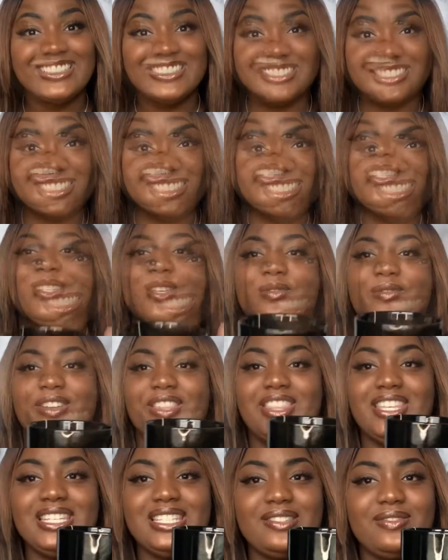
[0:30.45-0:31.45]
Hey y'all, so for
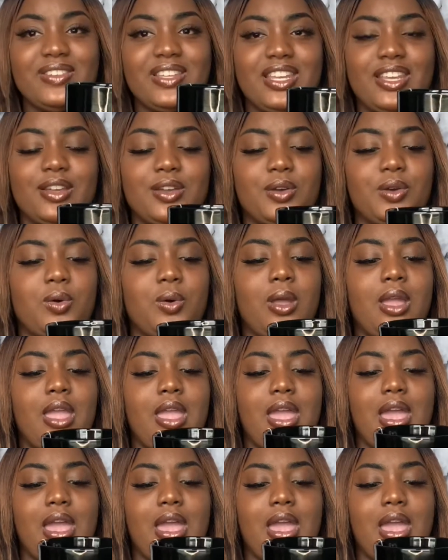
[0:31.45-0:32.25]
this video,